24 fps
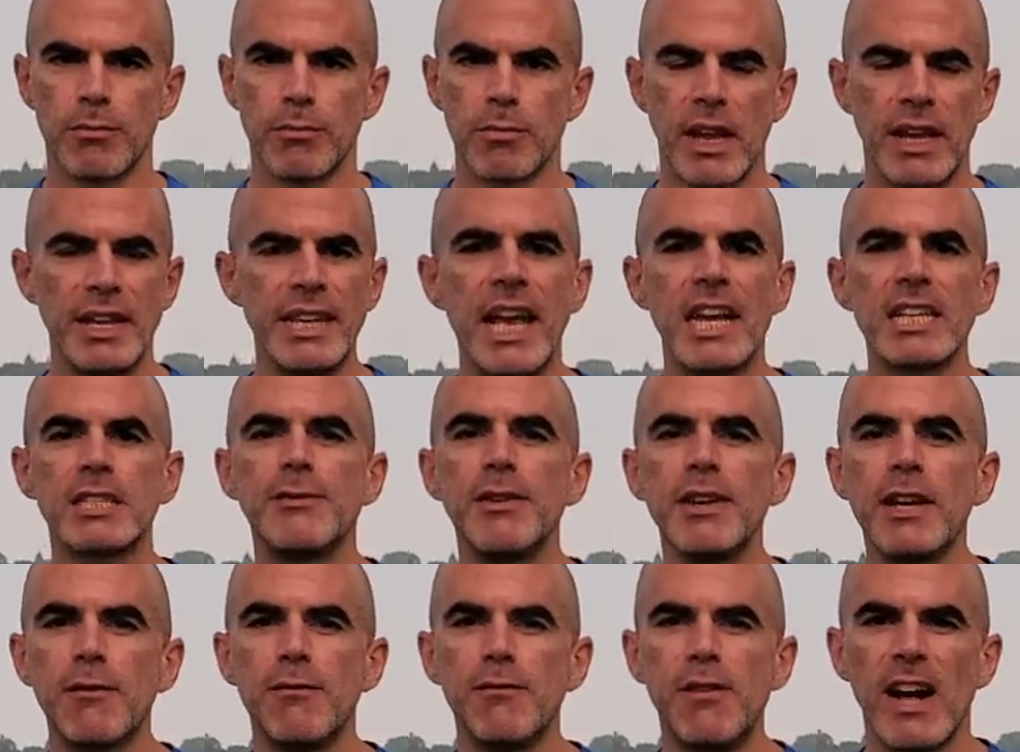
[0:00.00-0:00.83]
And he asked if
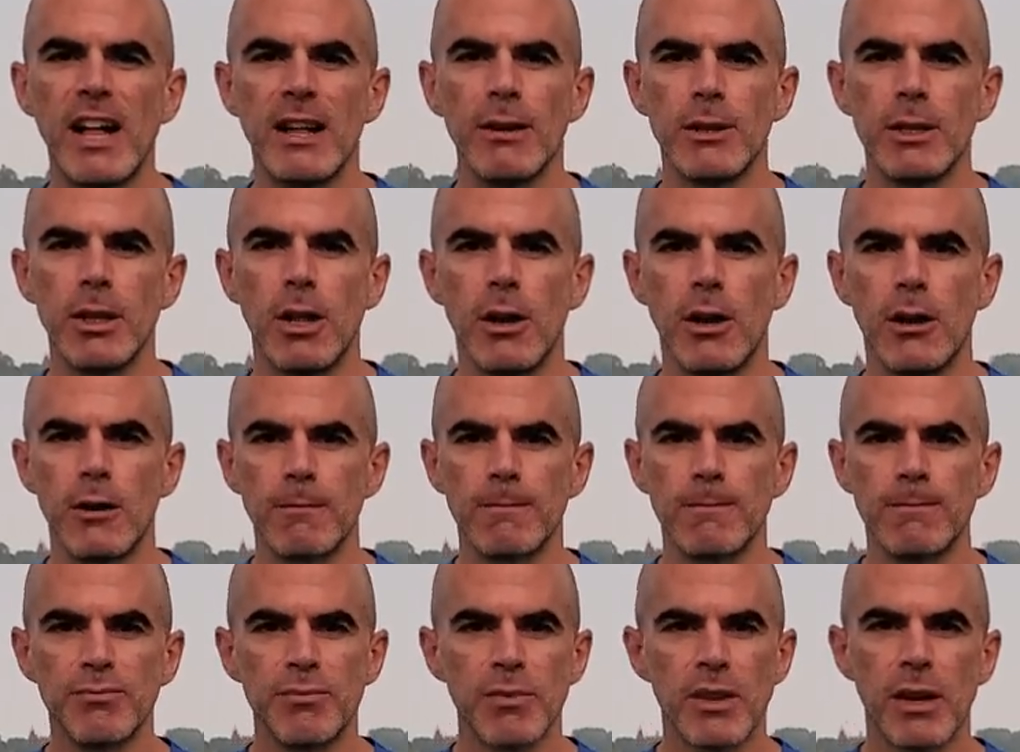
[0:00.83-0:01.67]
he could follow along.
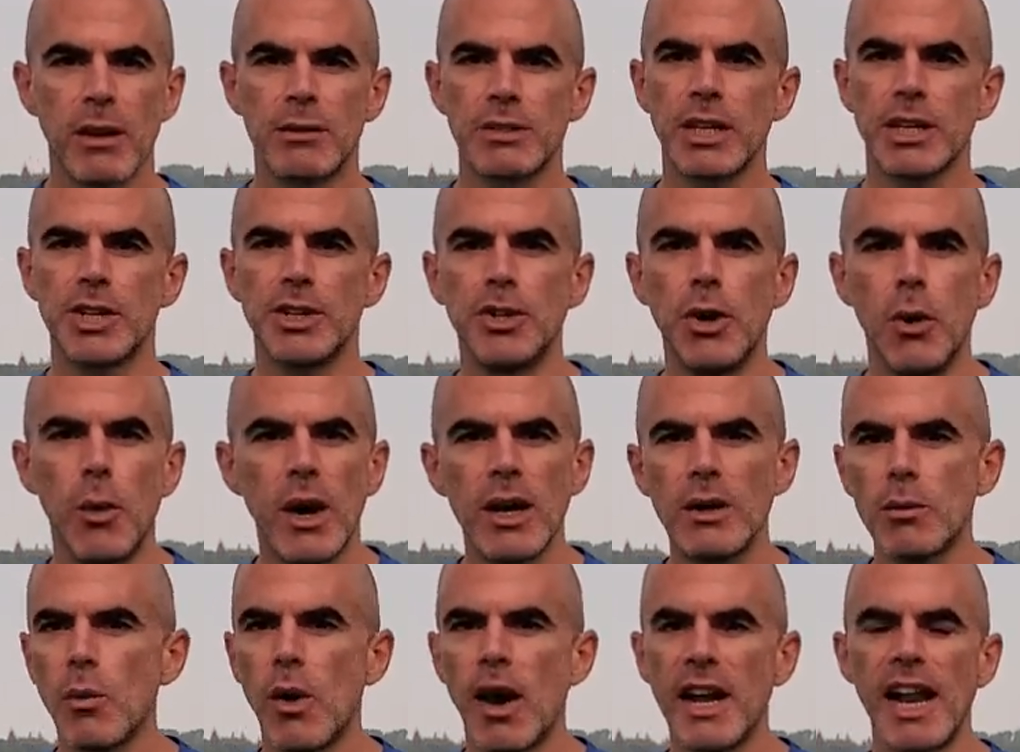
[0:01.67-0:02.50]
I was like, you know
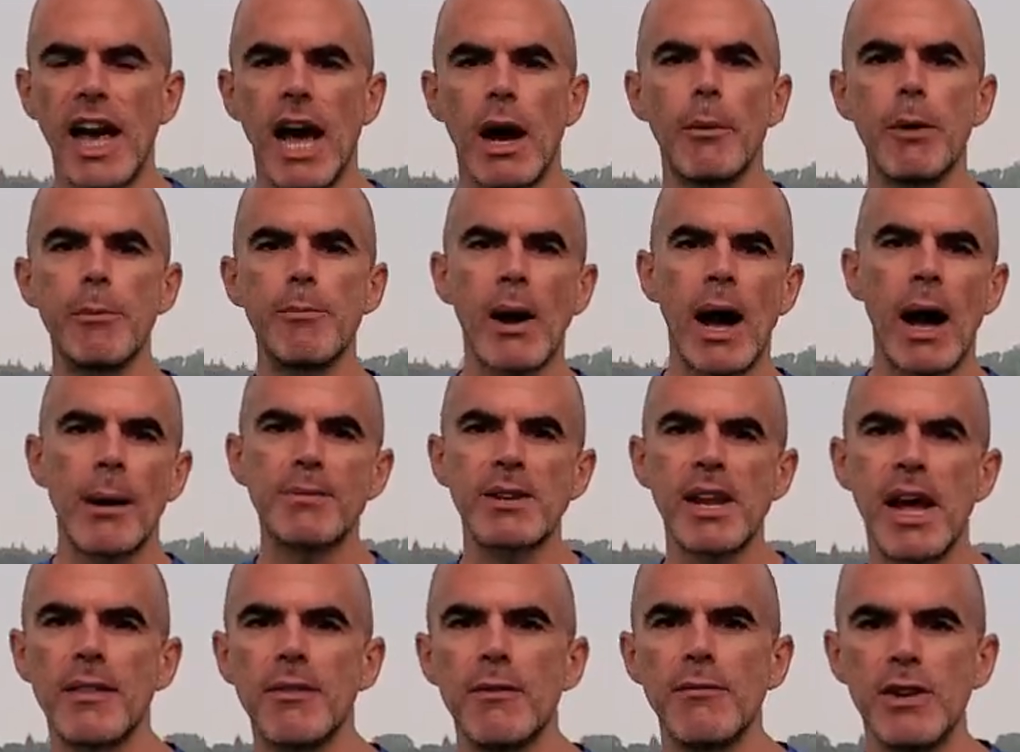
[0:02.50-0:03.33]
what, why not? We
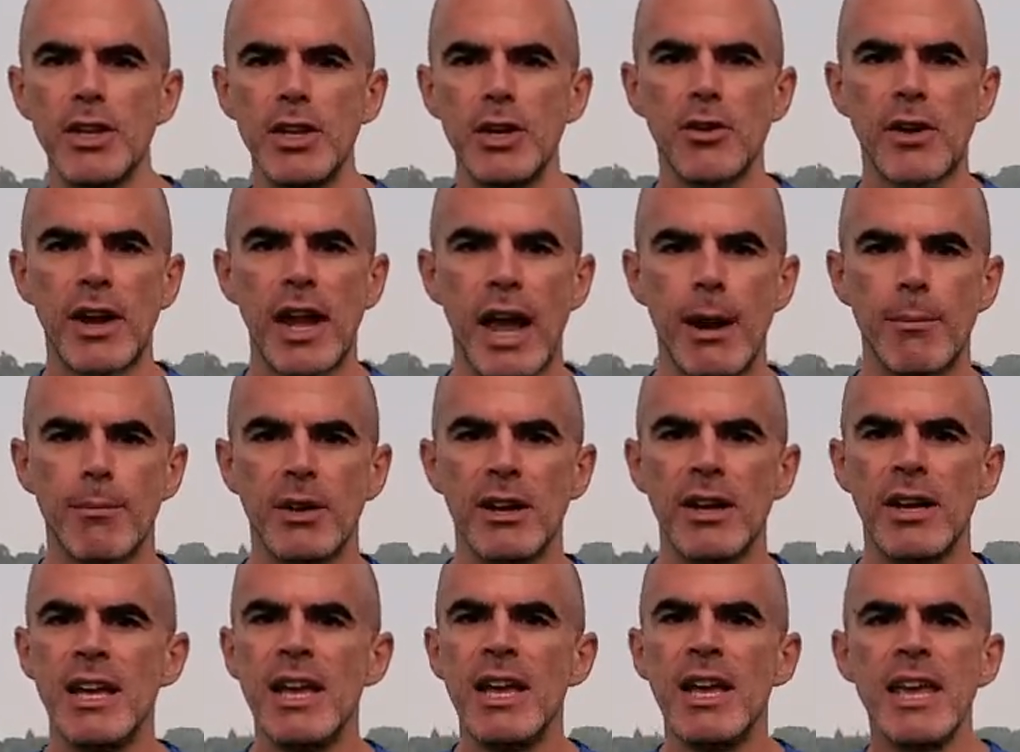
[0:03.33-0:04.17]
popped on the video
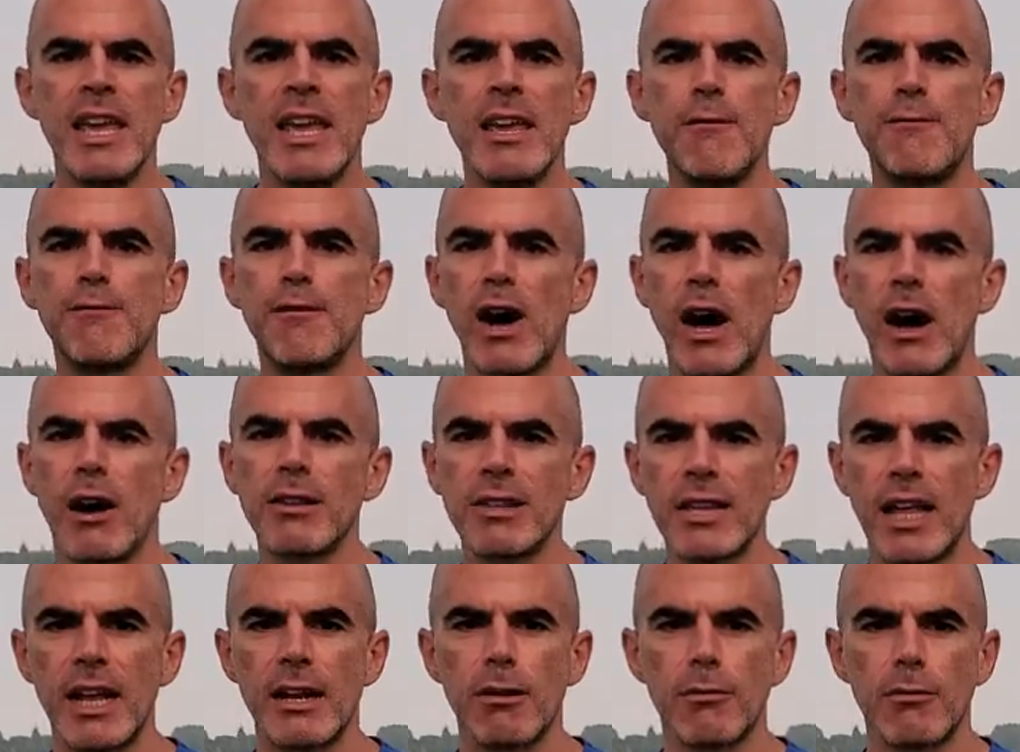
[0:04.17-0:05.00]
camera. He followed
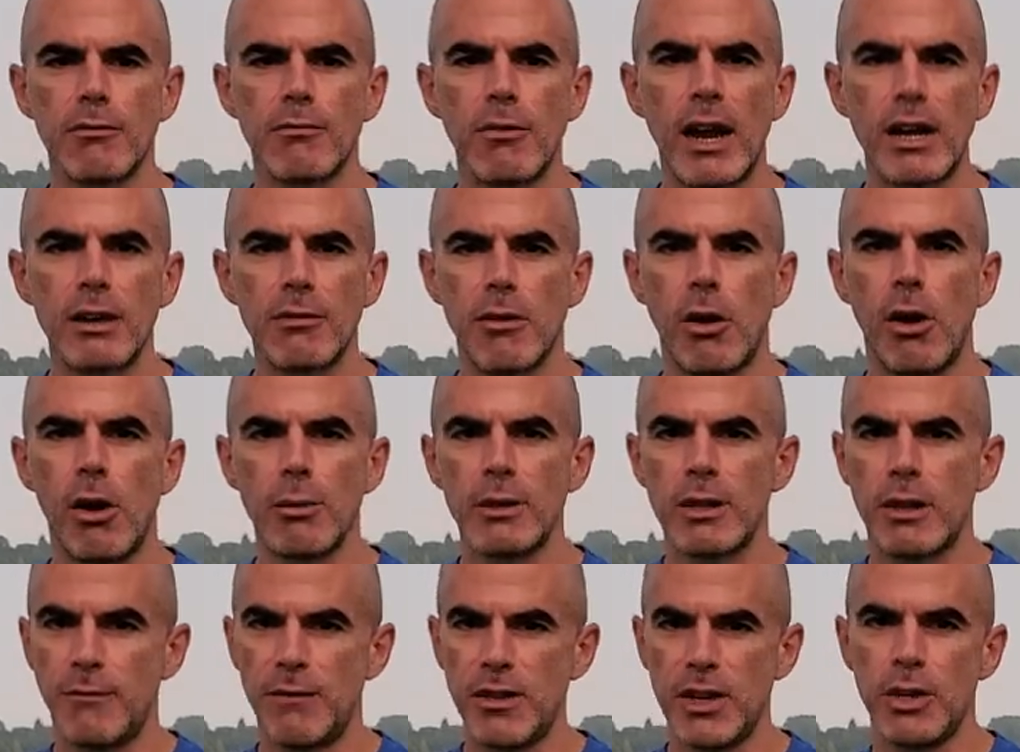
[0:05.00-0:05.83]
right along
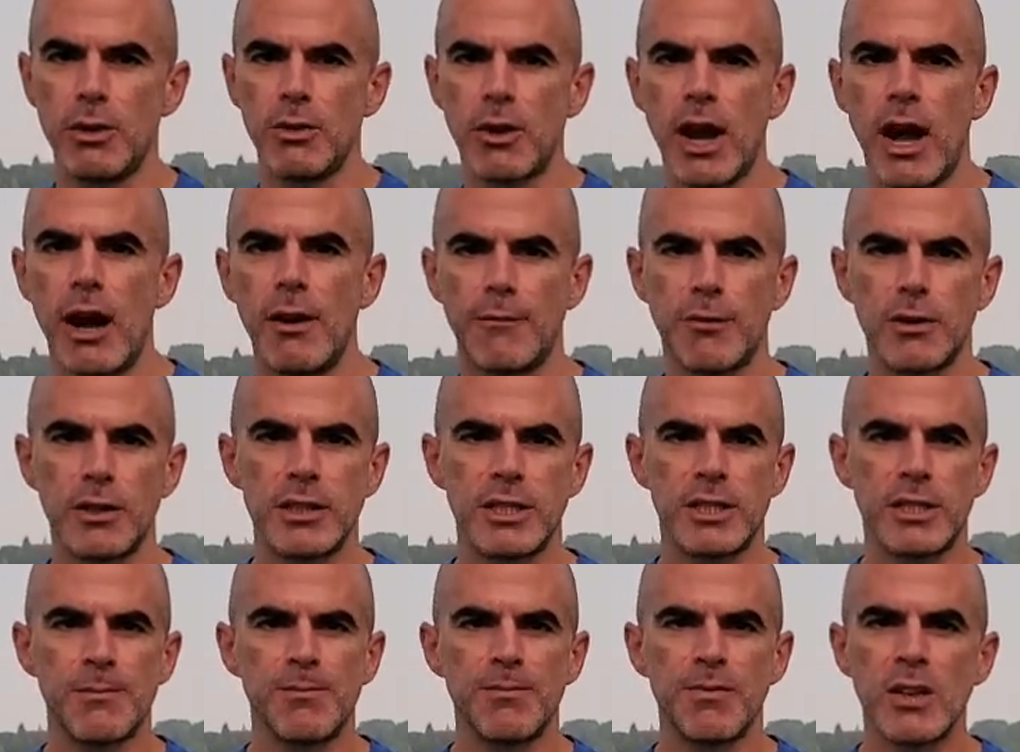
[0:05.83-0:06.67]
with the video
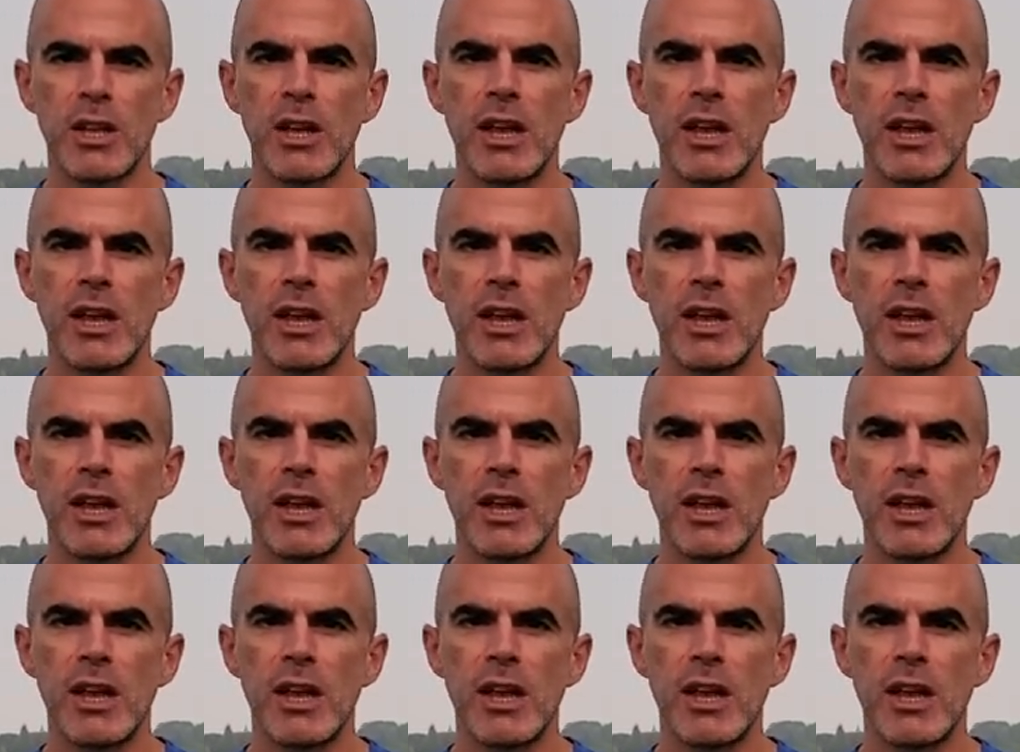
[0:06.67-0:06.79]
conference.